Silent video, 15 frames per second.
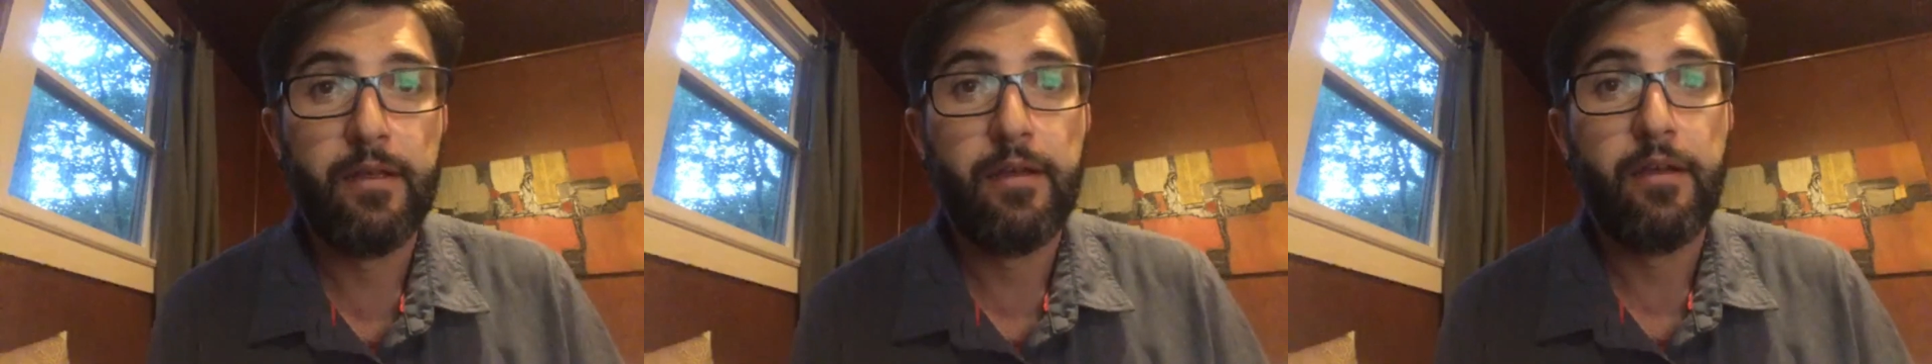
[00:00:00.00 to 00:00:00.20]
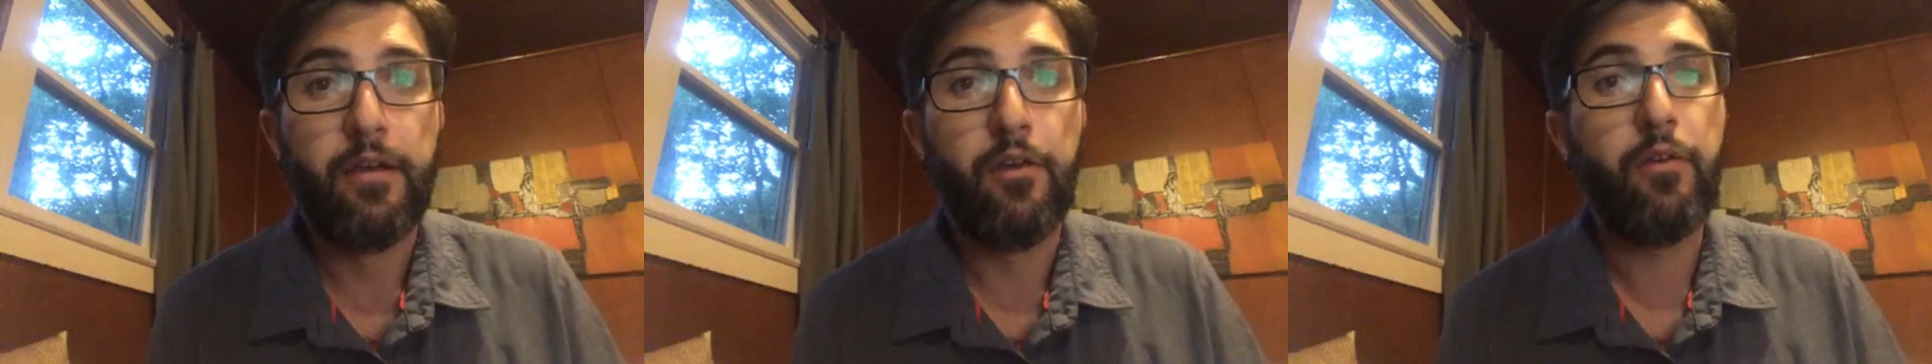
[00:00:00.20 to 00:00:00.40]

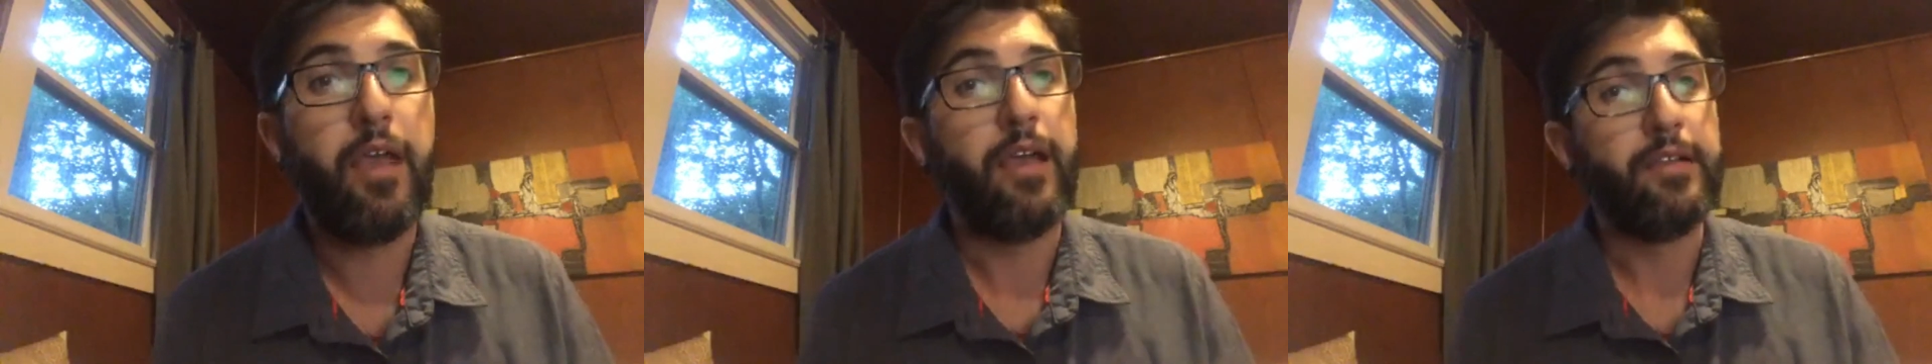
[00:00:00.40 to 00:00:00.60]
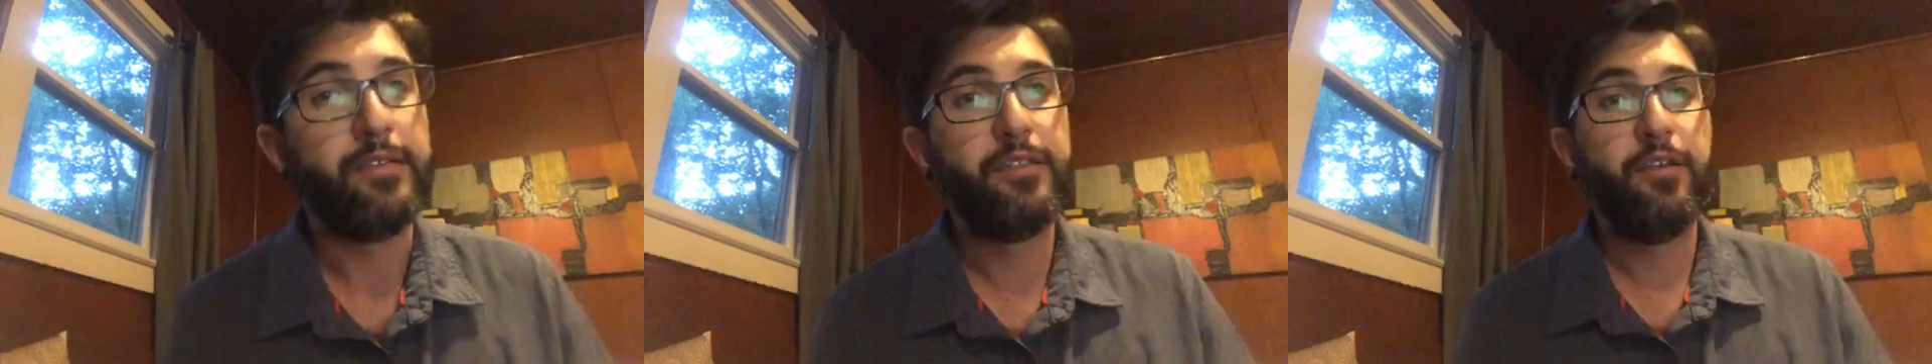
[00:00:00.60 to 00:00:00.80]

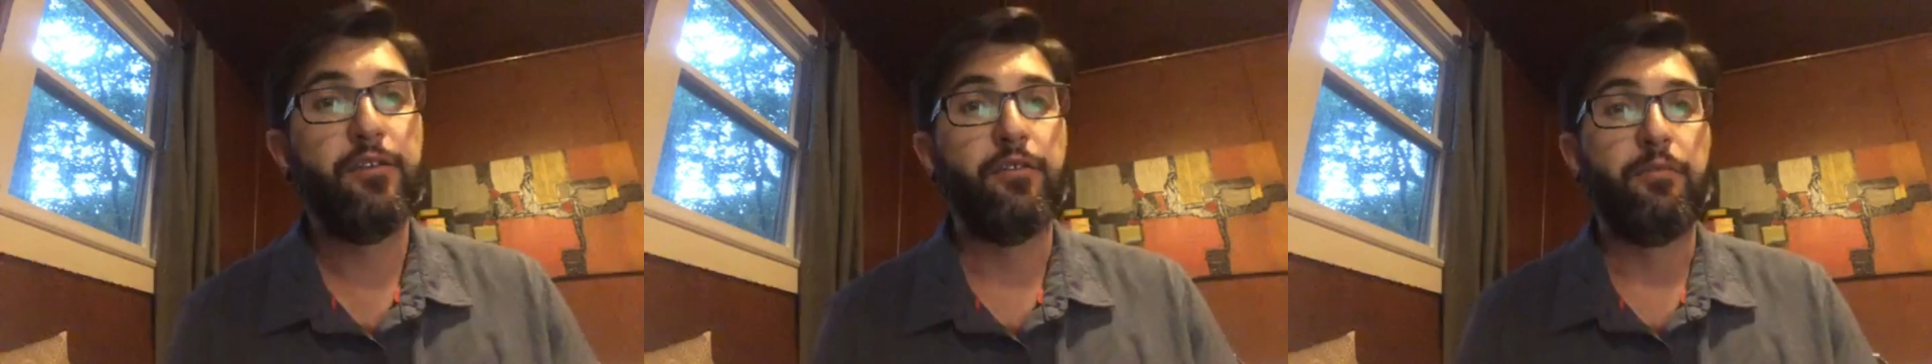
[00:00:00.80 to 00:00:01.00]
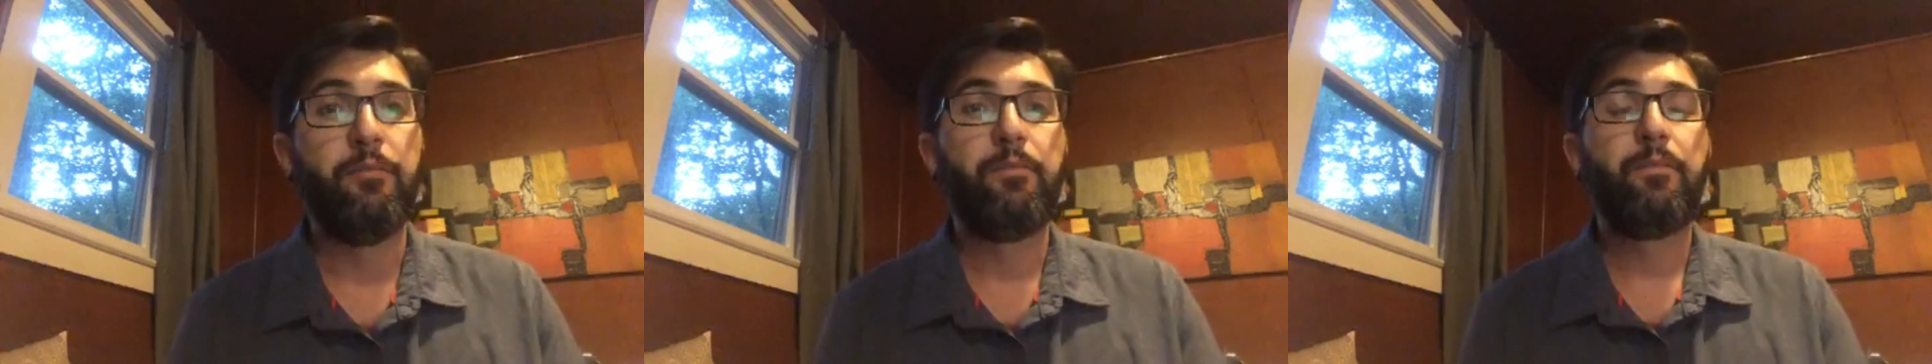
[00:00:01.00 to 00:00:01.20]
Okay,
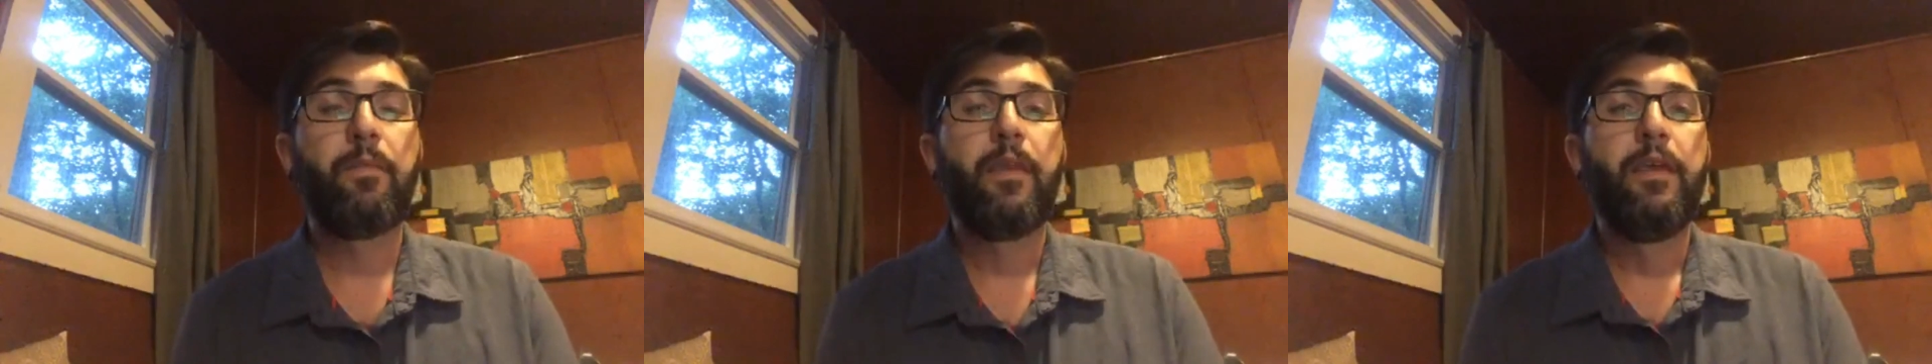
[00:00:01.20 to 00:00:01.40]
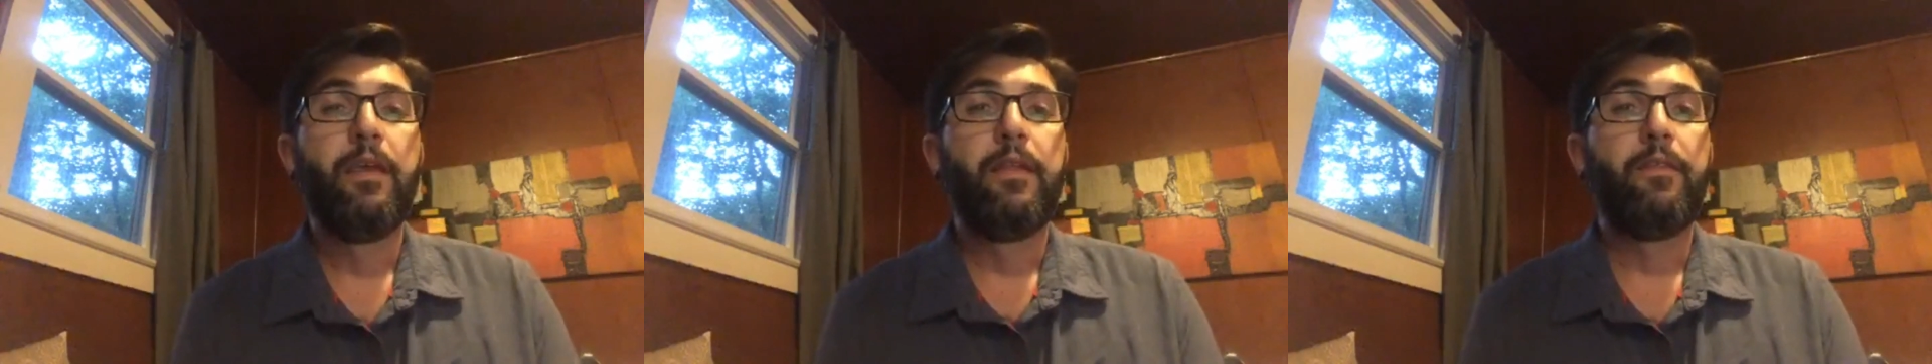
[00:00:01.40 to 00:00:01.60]
so
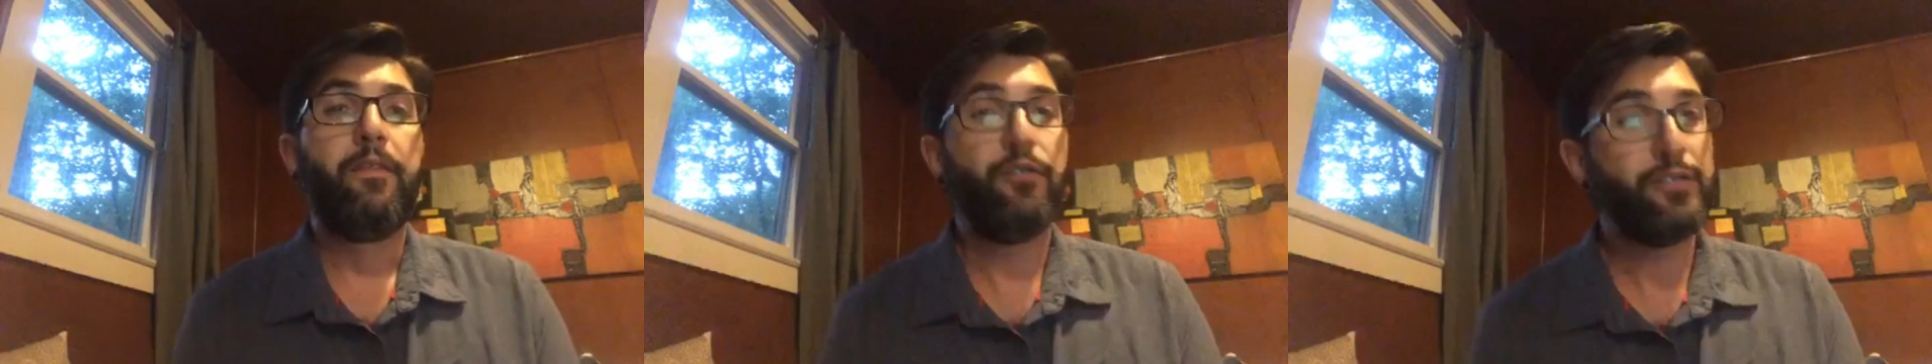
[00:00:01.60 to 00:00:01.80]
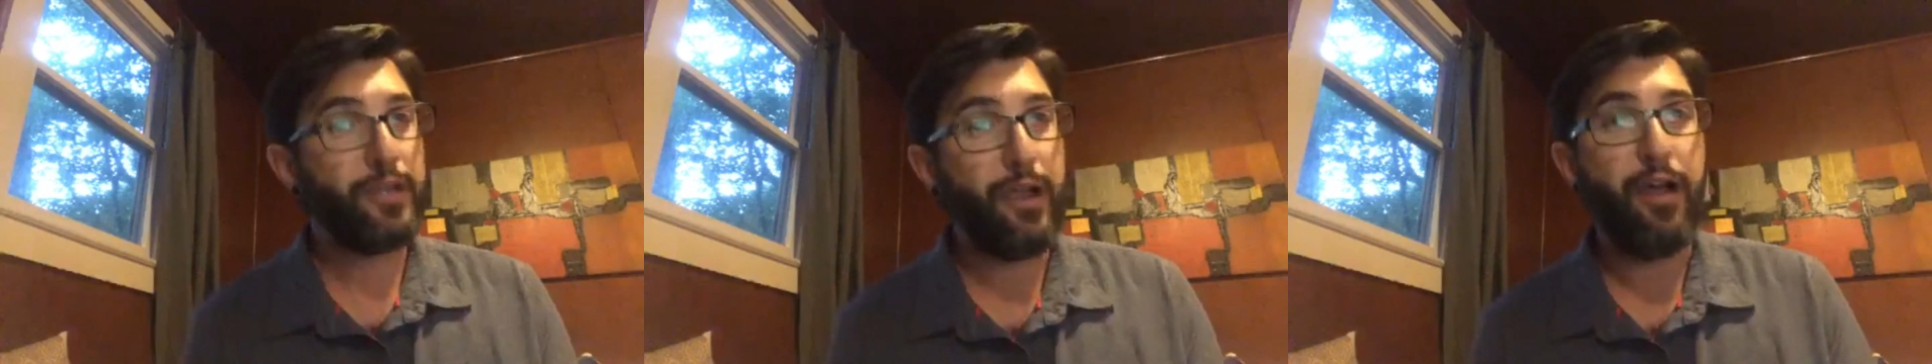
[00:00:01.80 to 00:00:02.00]
there's a